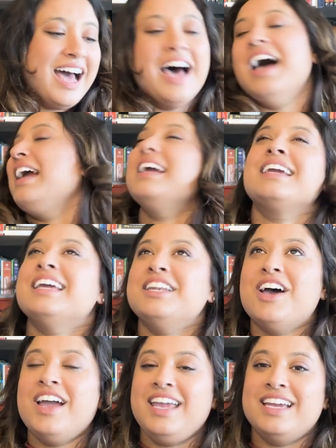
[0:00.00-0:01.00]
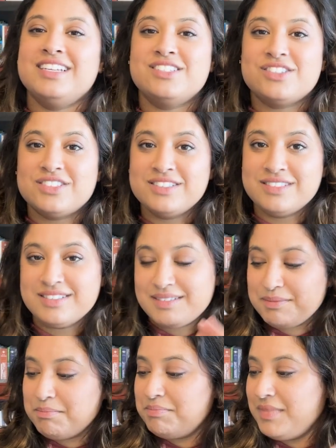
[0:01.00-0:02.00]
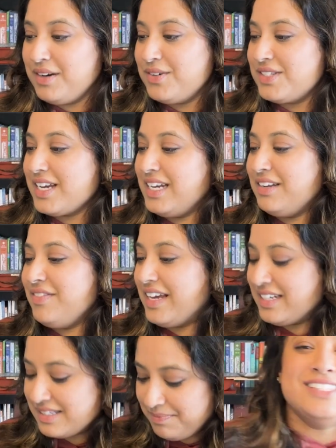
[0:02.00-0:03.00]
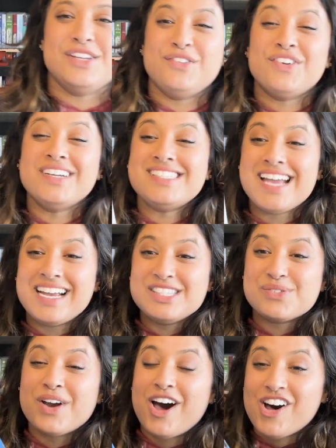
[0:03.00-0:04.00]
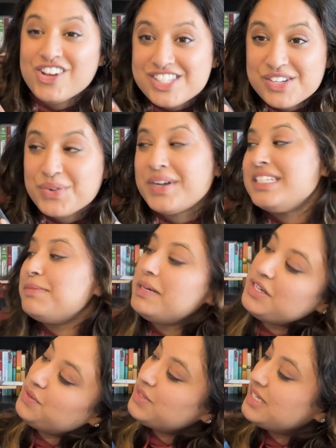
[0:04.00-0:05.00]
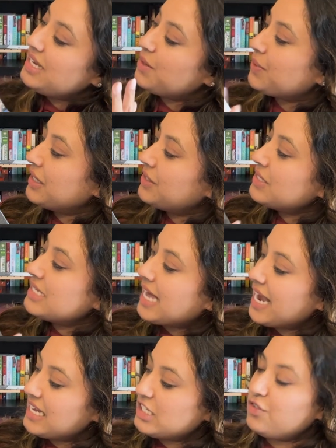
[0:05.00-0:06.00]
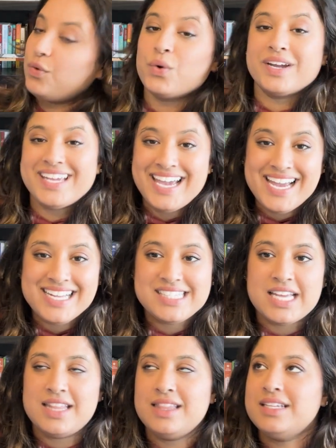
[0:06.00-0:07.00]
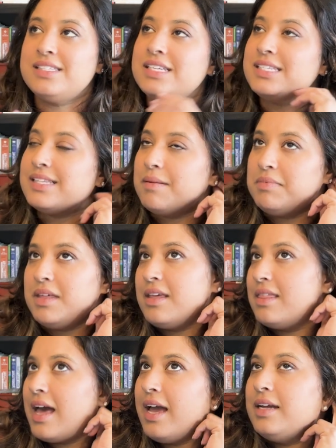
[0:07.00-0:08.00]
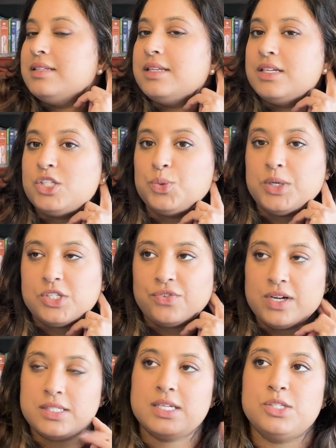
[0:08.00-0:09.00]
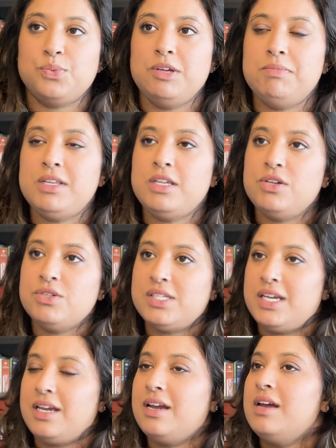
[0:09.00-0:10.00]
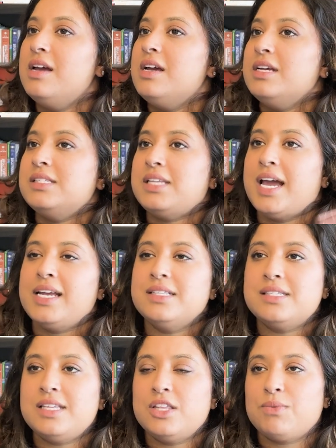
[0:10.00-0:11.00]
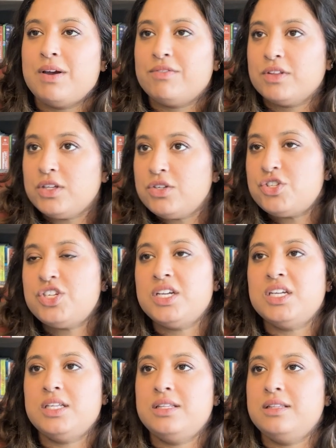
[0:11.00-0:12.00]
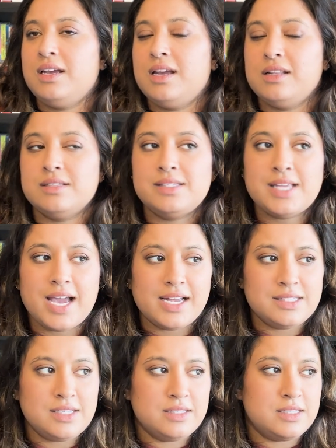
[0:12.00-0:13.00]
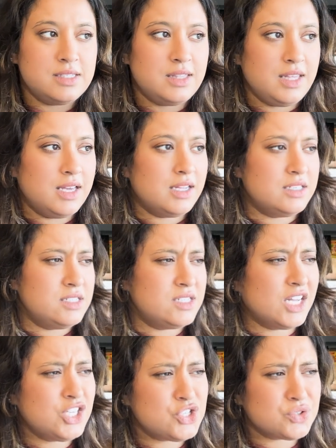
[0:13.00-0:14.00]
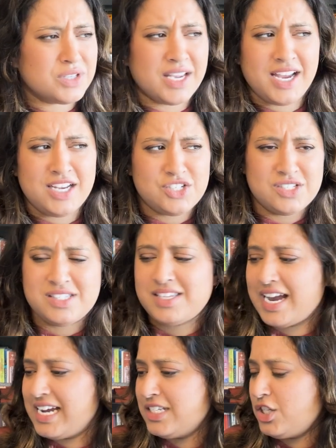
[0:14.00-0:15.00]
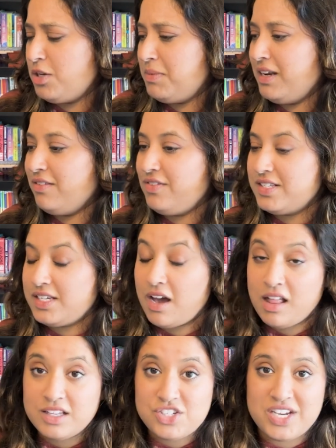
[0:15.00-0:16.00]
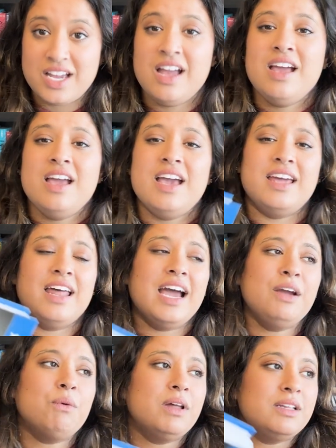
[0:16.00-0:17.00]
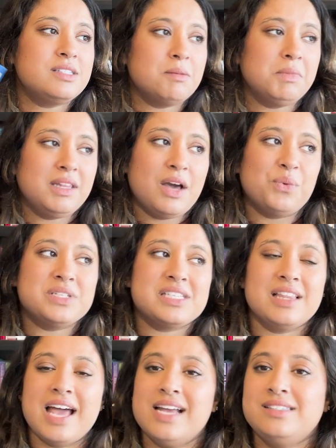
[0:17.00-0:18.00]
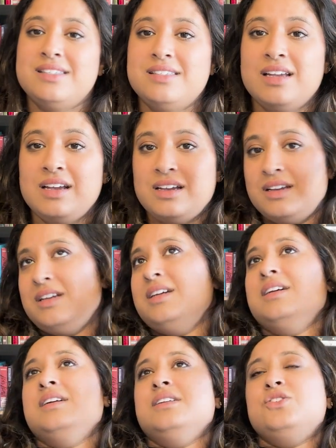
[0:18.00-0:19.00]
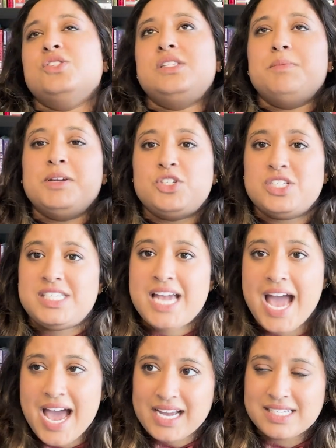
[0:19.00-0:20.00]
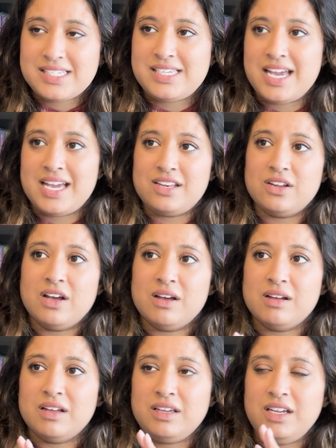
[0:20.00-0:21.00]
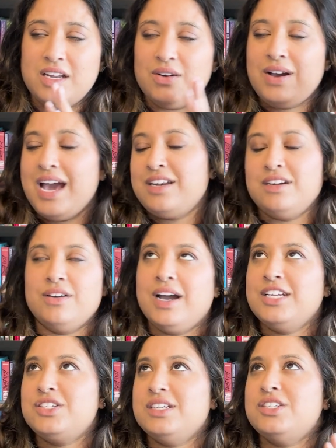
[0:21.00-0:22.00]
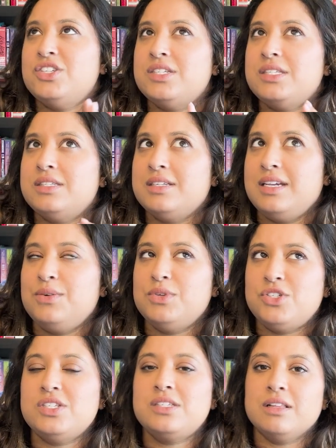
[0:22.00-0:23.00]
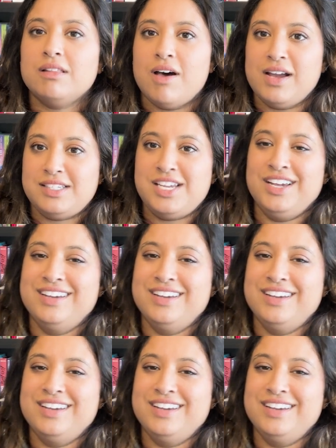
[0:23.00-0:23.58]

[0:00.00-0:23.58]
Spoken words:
I cannot handle those kind of things. So for science, we're also going to be using Real Science for Kids, and this is something that is a switch for us because we've been using Science in the Revolution and Science in the Industrial Age and Science, Human and Physiology, and I wanted something that was less just a bunch of text and, you know, I don't know, it was just a lot